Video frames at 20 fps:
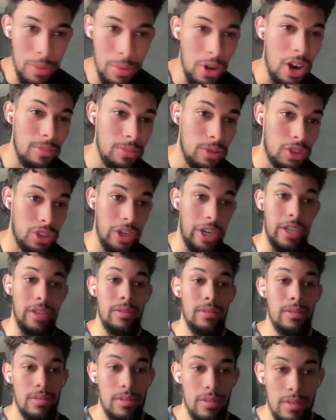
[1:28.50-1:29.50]
and keep your arms
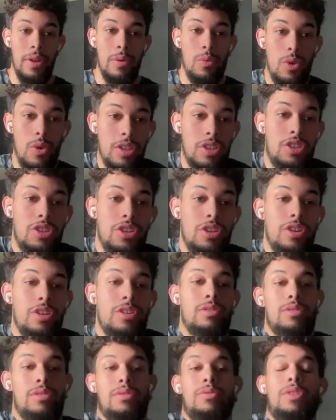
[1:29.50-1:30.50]
straight. And then once
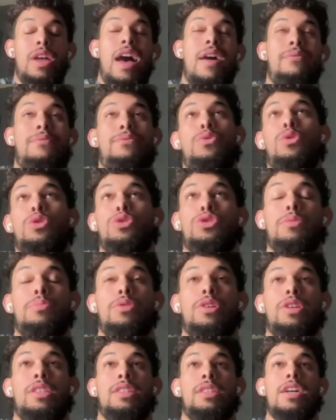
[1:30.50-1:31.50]
you're at full
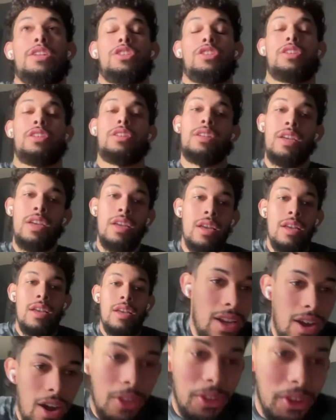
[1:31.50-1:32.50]
triple extension,
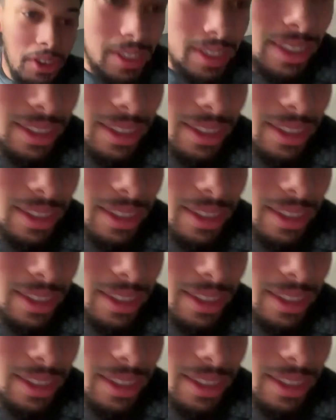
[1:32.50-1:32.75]
I call